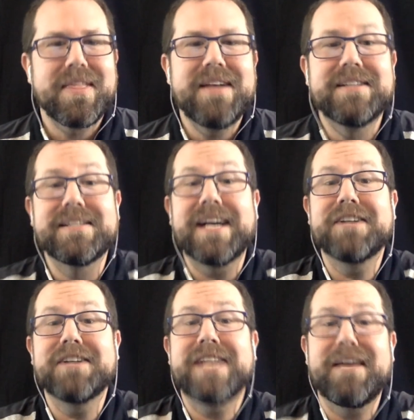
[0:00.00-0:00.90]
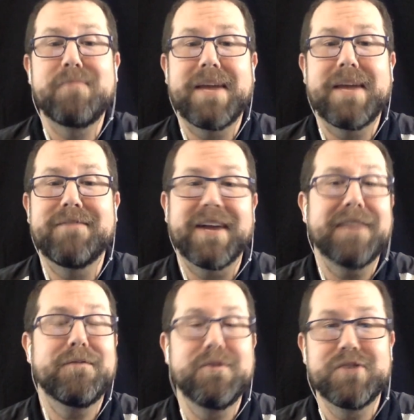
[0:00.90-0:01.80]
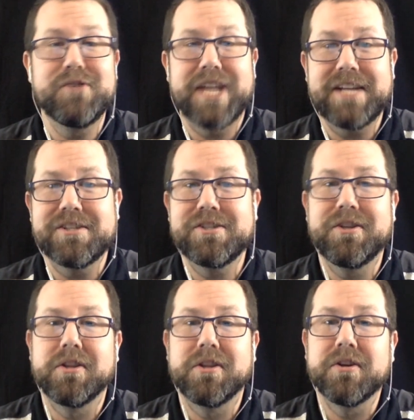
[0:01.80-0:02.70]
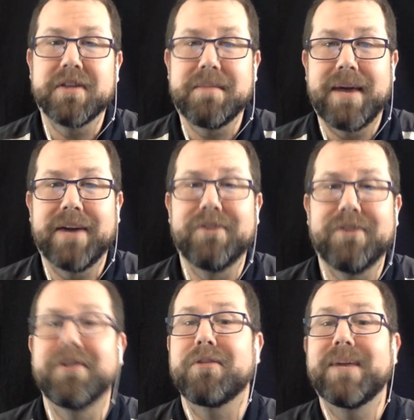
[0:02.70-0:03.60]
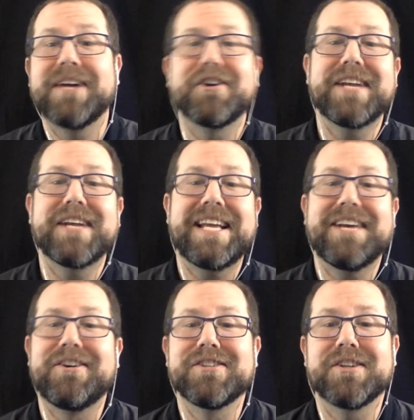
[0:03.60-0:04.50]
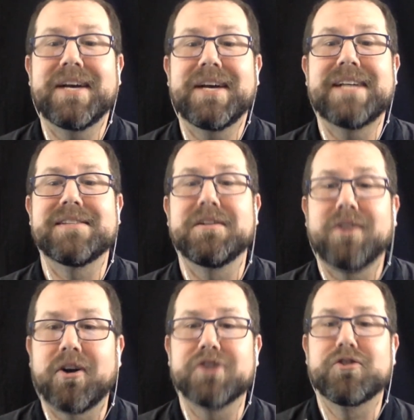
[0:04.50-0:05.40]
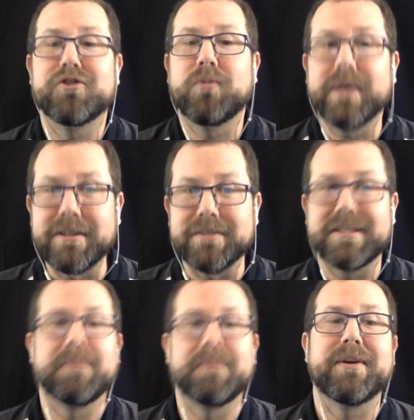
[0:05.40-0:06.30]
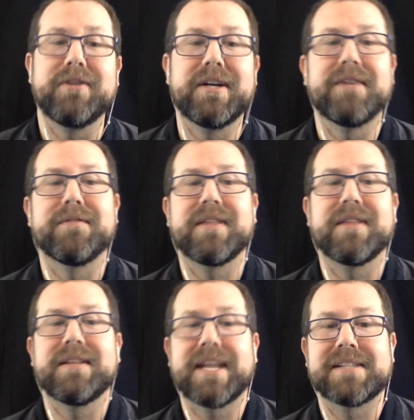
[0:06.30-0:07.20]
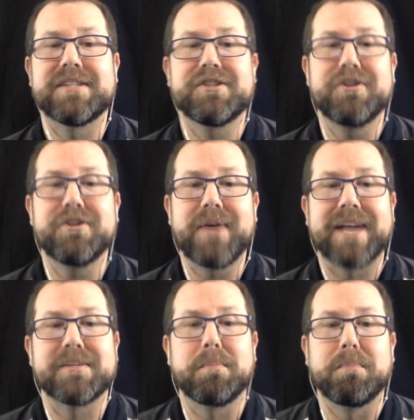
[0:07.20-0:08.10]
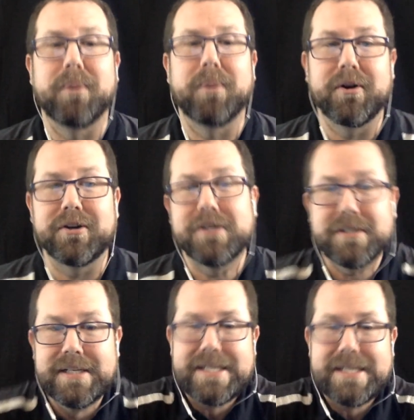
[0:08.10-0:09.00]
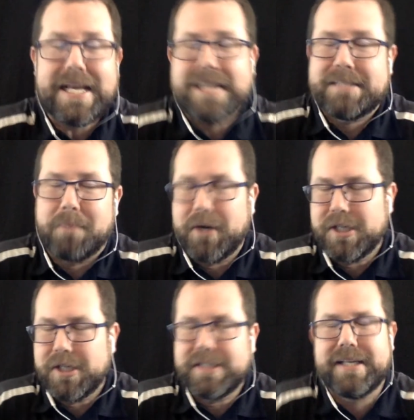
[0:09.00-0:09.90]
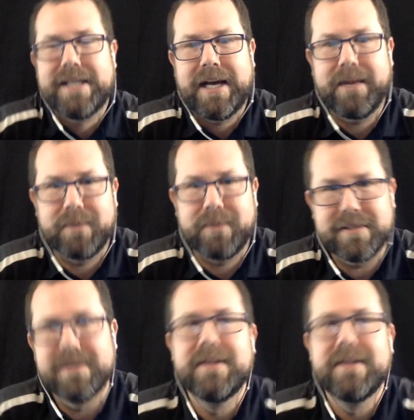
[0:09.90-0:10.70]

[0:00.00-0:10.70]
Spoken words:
Designers have made very few changes to the look of the model, and the 300e also has the large grille typical of the Lexus UX burners, gas burners, and hybrids.